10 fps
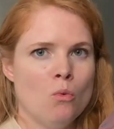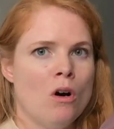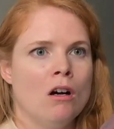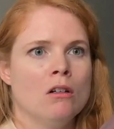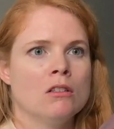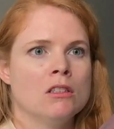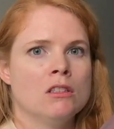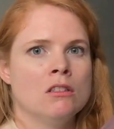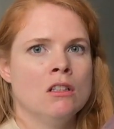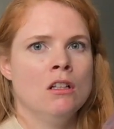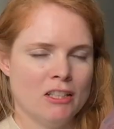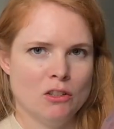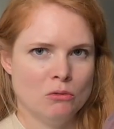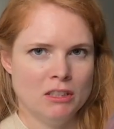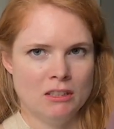walks. I
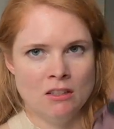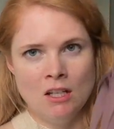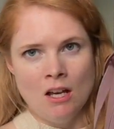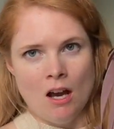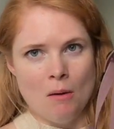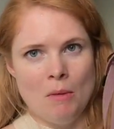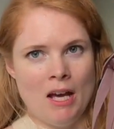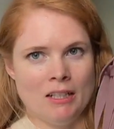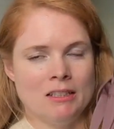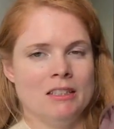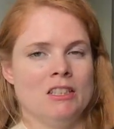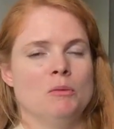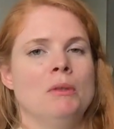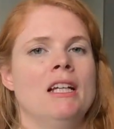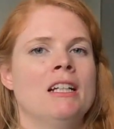don't need a bag this
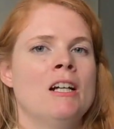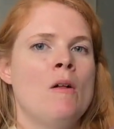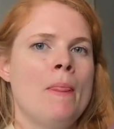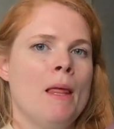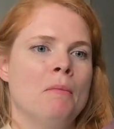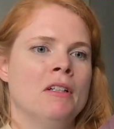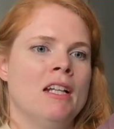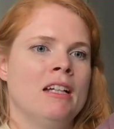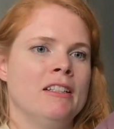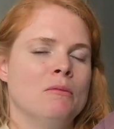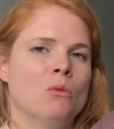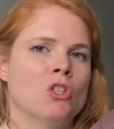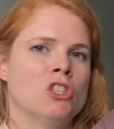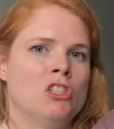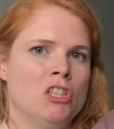big, but any more
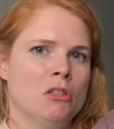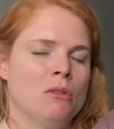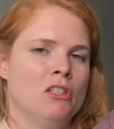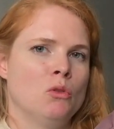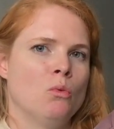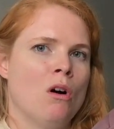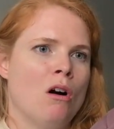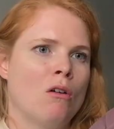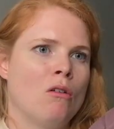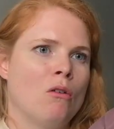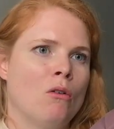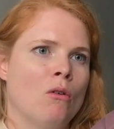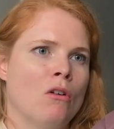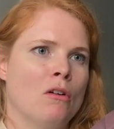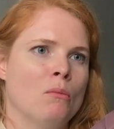serious walk
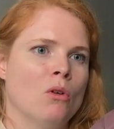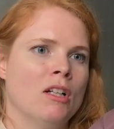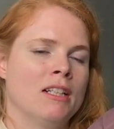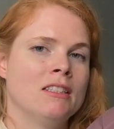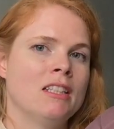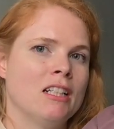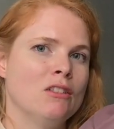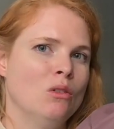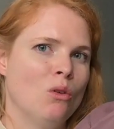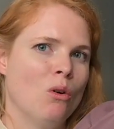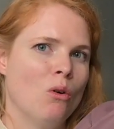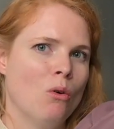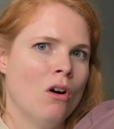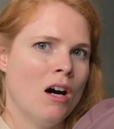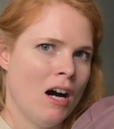or more like
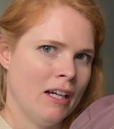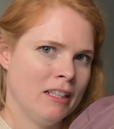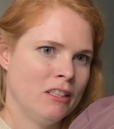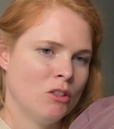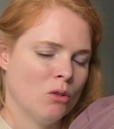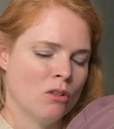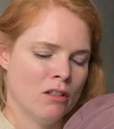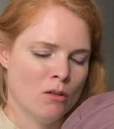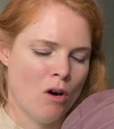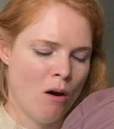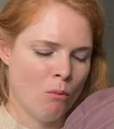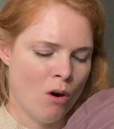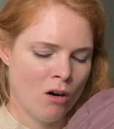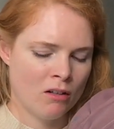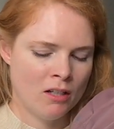technical hike or a
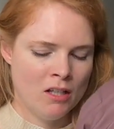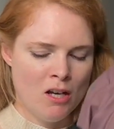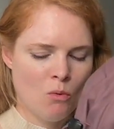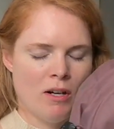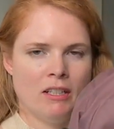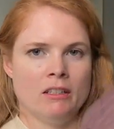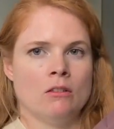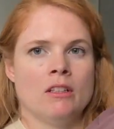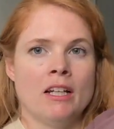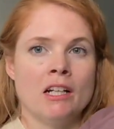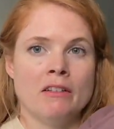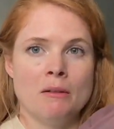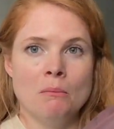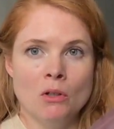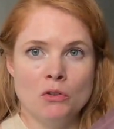walk where I need to carry
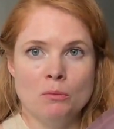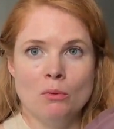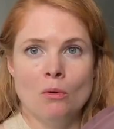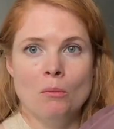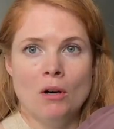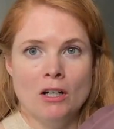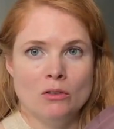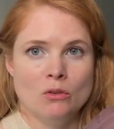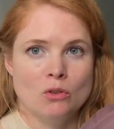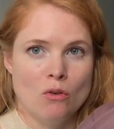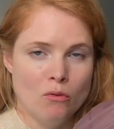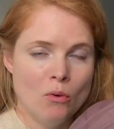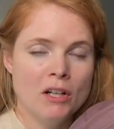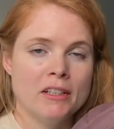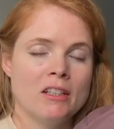multiple bottles of
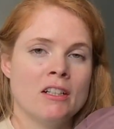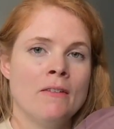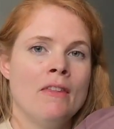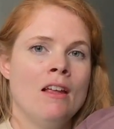water,